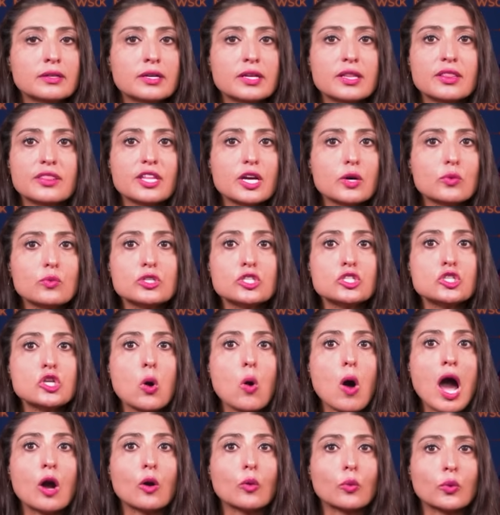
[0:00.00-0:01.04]
There was no
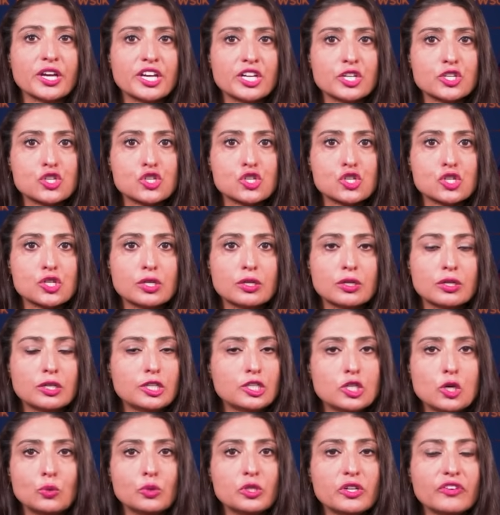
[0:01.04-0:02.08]
outrage,
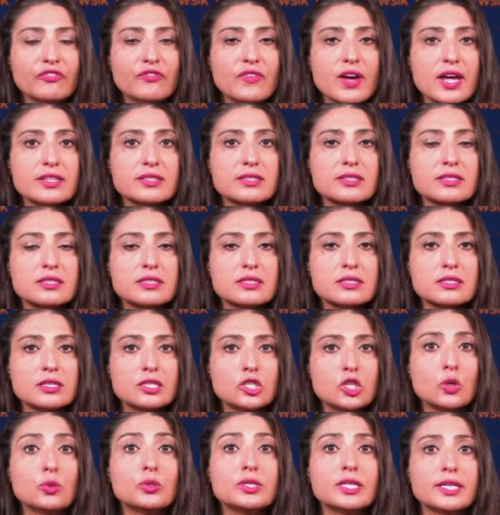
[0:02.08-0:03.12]
no defense,
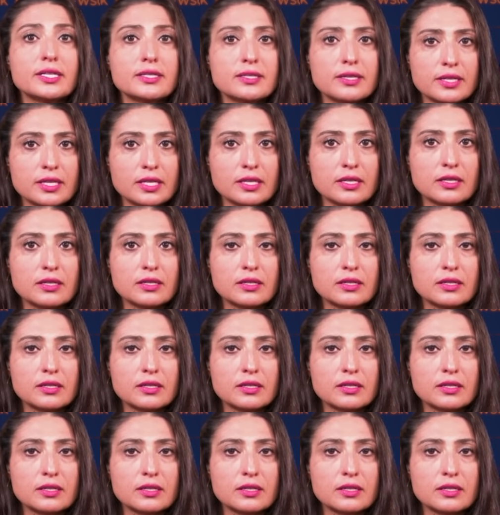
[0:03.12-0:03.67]
no dignity,